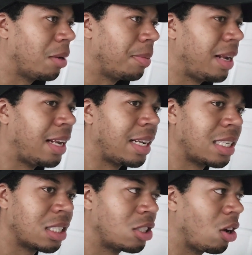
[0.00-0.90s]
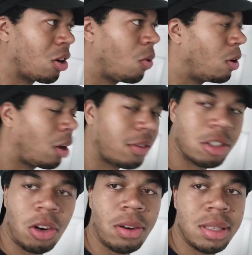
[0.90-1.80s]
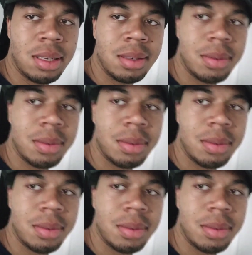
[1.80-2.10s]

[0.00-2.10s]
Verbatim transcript: up and that thing just stuck going off the charts.